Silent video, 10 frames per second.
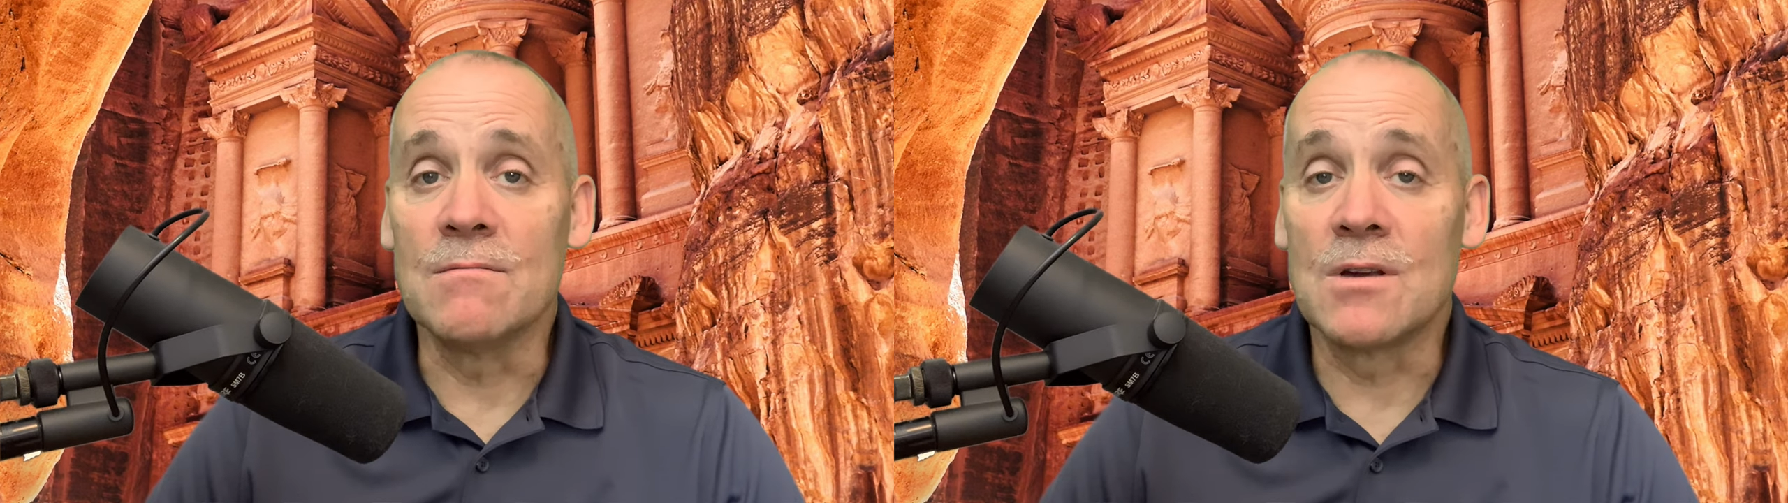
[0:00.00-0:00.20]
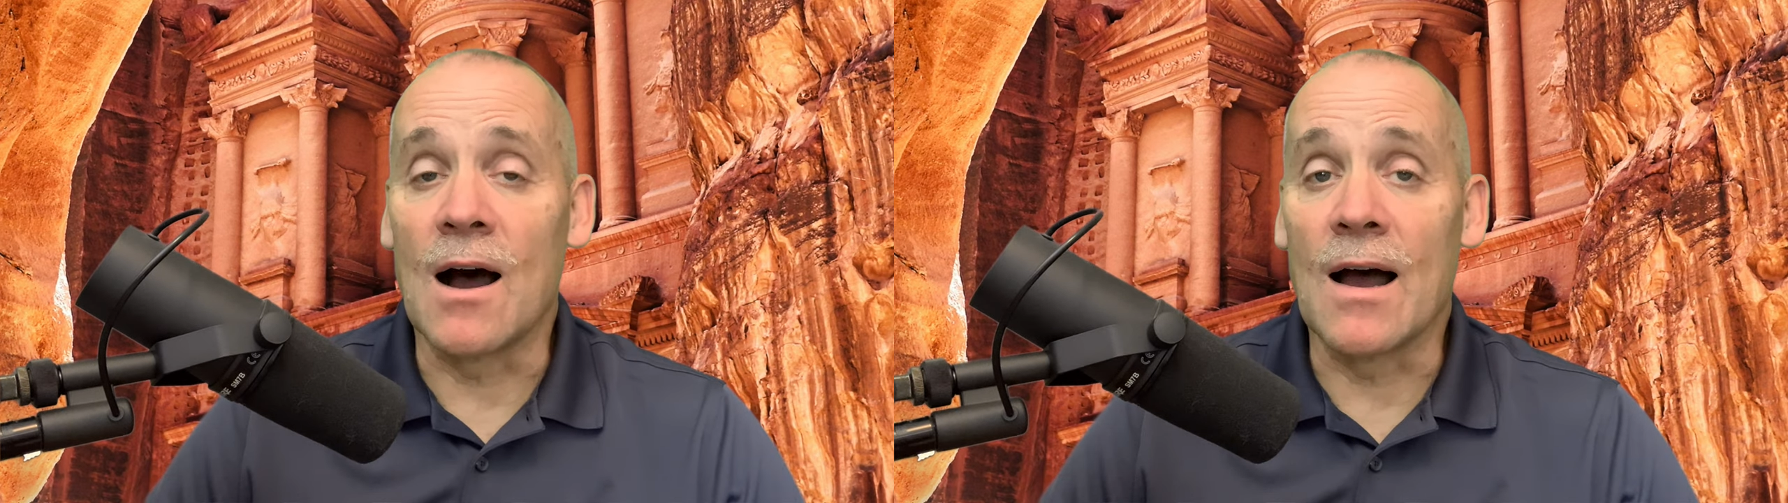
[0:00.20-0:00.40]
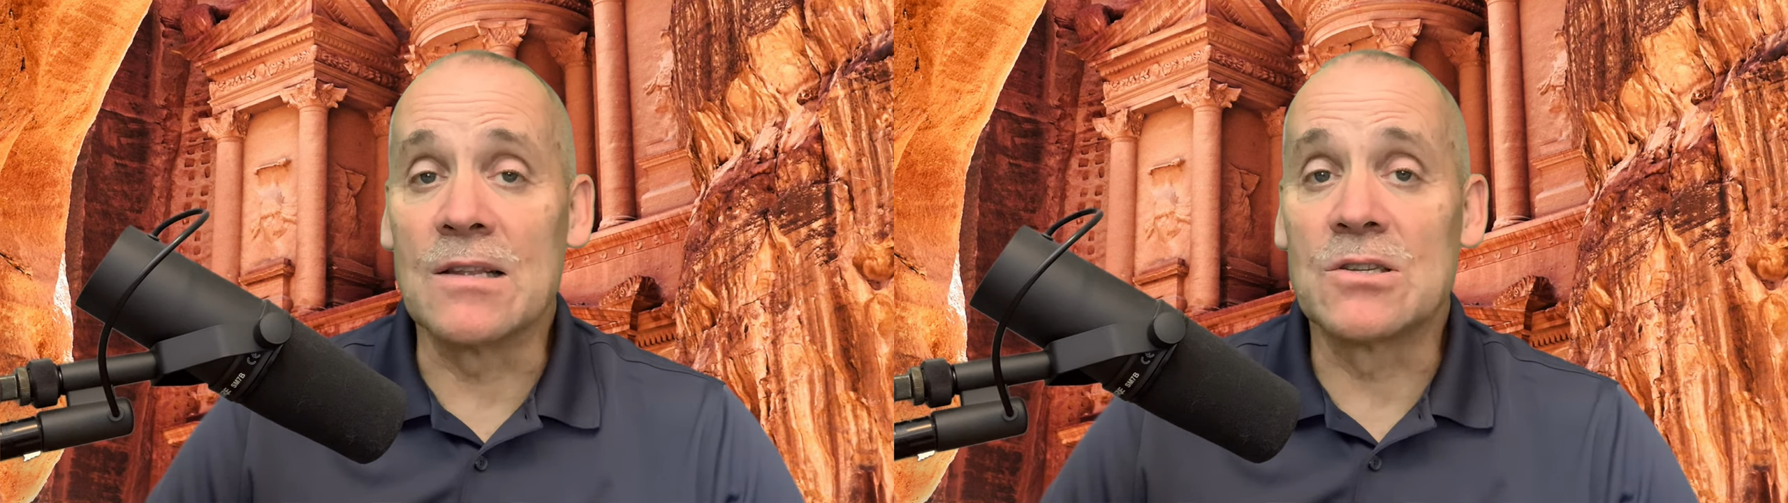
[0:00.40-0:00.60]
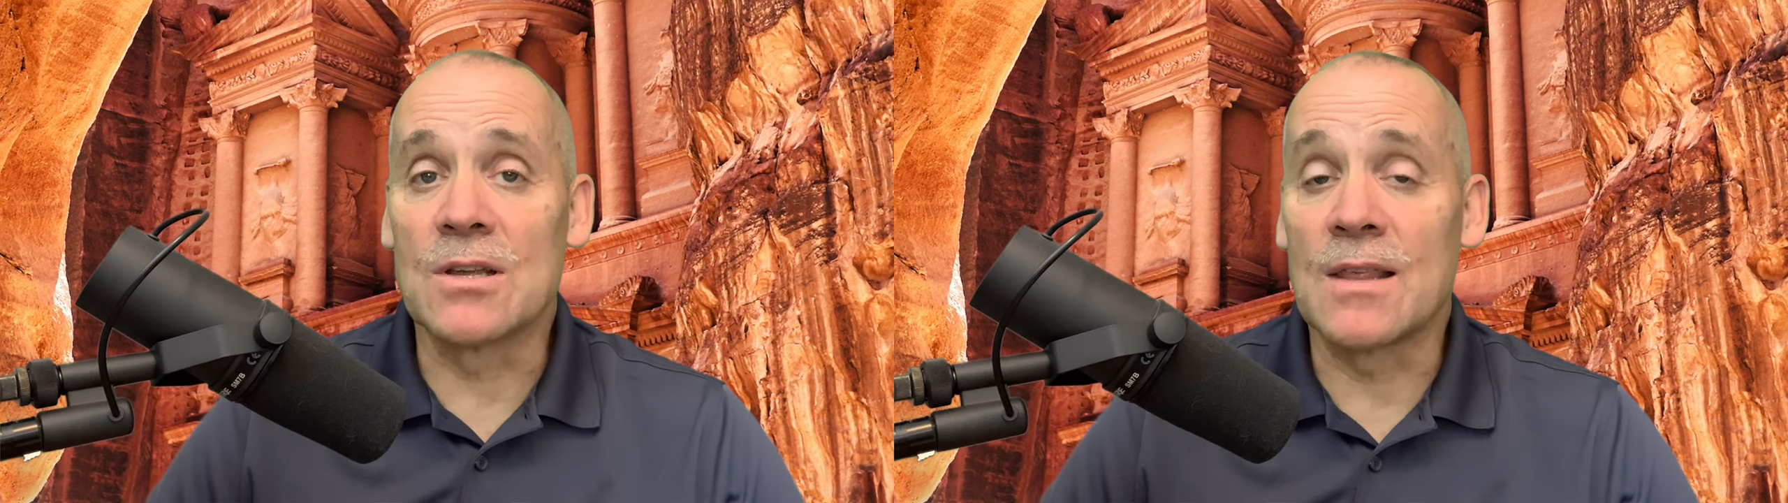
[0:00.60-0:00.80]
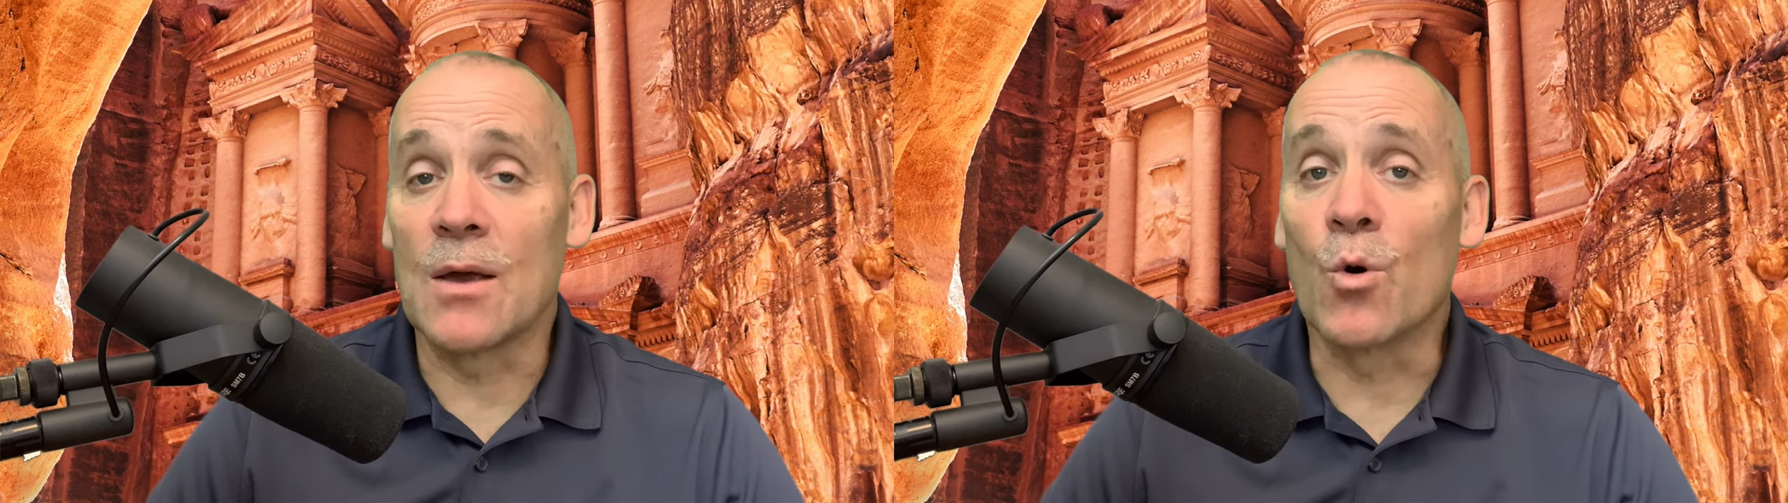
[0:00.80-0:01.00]
gods
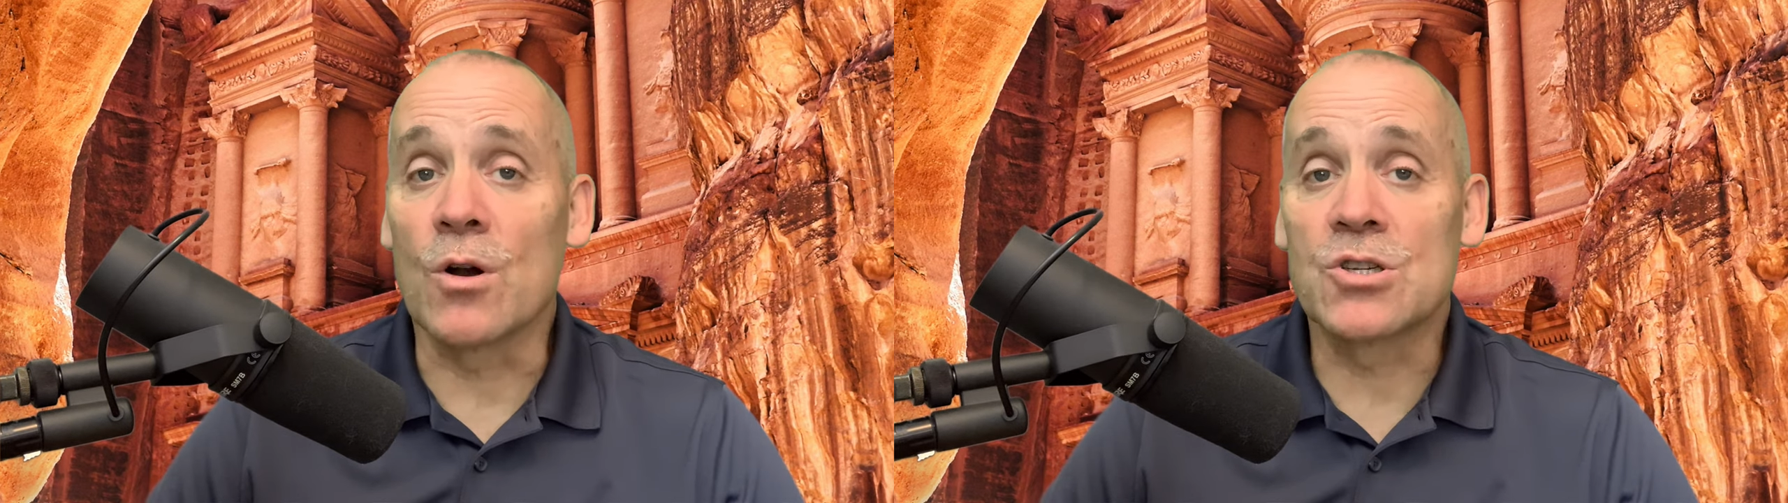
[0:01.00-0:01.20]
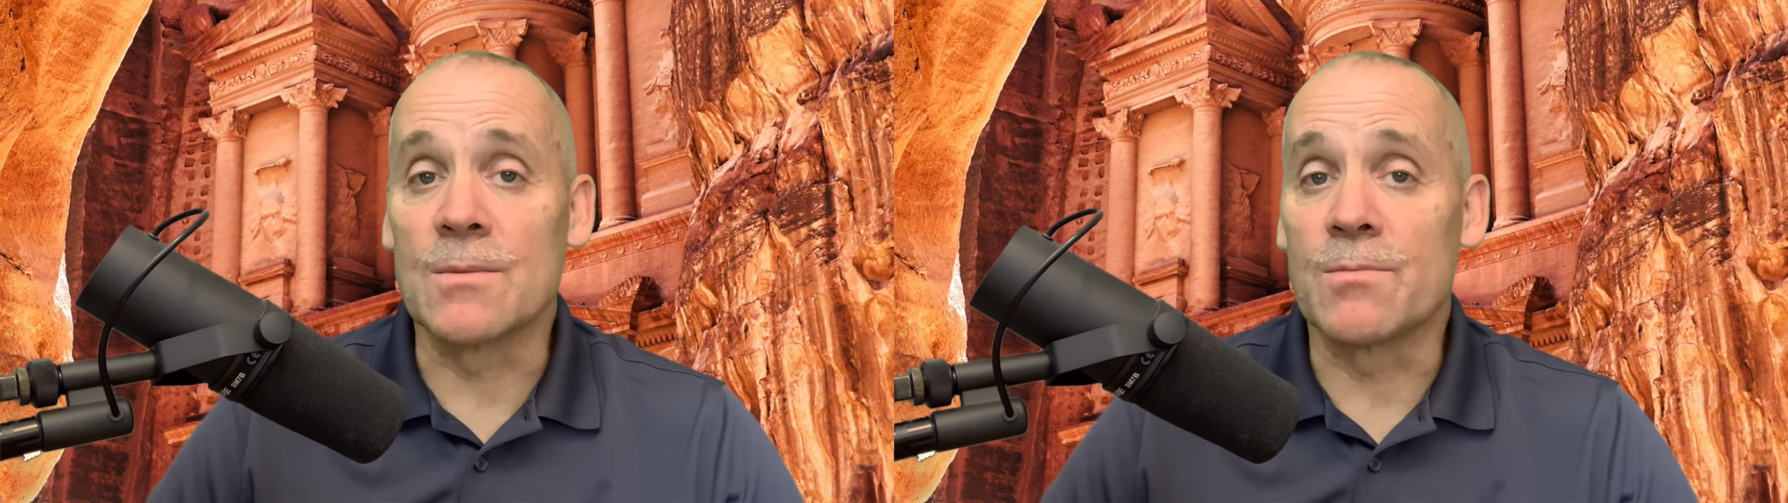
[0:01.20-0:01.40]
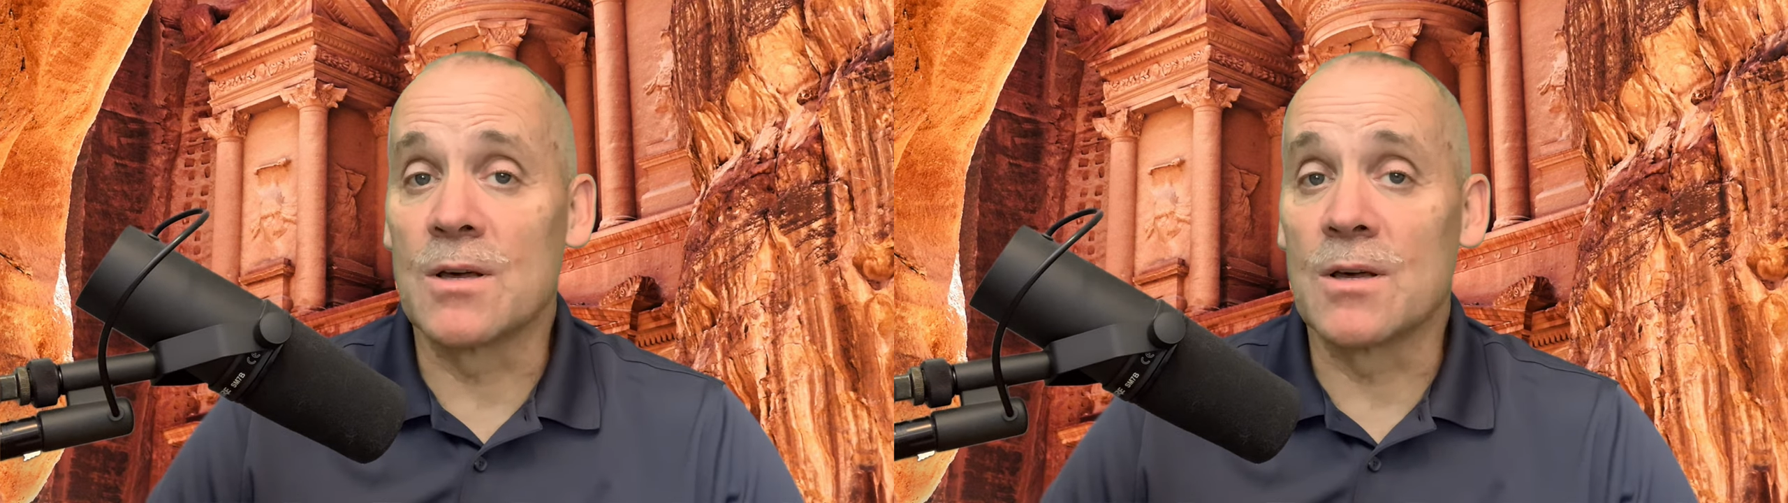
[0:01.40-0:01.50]
that they worship,